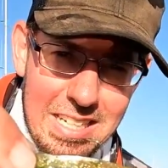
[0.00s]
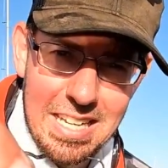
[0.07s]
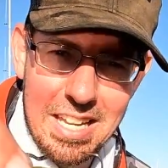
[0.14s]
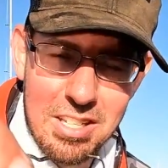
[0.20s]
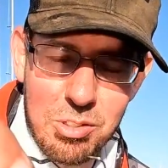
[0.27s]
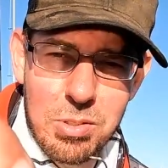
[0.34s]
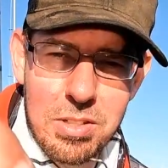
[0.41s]
an
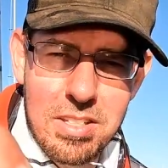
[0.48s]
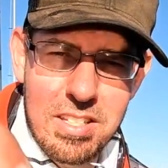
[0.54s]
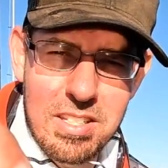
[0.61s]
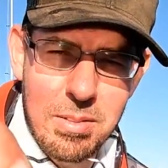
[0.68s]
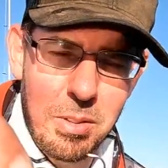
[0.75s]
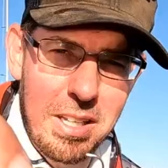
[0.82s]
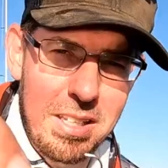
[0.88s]
estuary
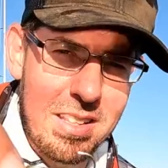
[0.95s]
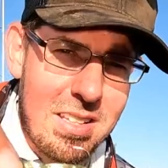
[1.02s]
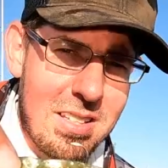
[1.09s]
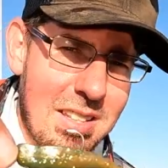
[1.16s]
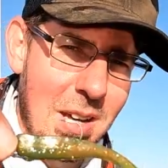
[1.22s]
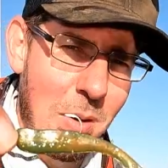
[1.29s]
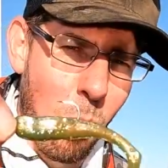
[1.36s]
system like
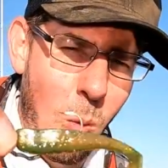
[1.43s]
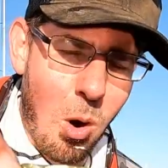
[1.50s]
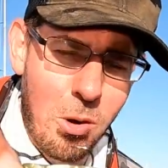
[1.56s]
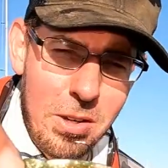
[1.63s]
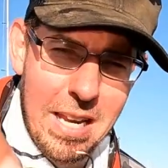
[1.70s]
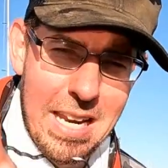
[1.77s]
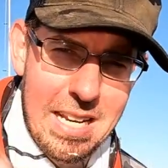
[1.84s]
this that
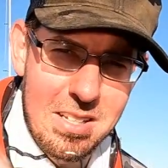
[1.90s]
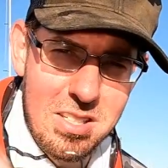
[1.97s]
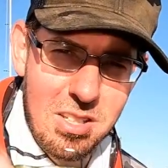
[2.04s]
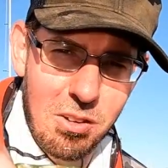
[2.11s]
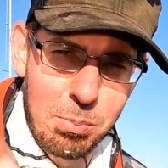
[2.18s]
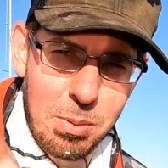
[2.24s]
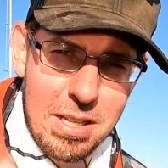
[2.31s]
won't eat a
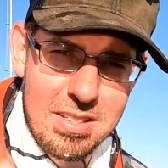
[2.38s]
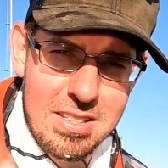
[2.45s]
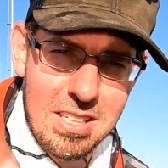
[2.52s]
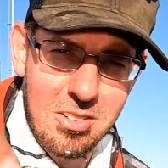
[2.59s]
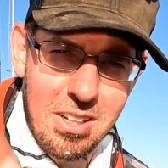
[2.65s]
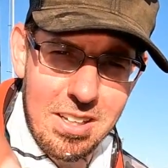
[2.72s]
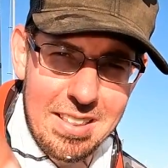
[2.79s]
soft
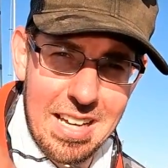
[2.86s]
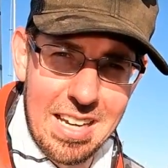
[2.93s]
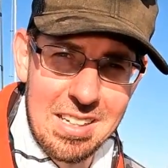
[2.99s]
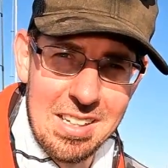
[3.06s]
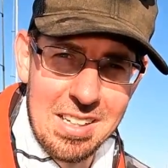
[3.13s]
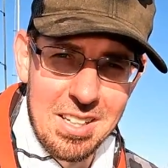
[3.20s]
plastic like that.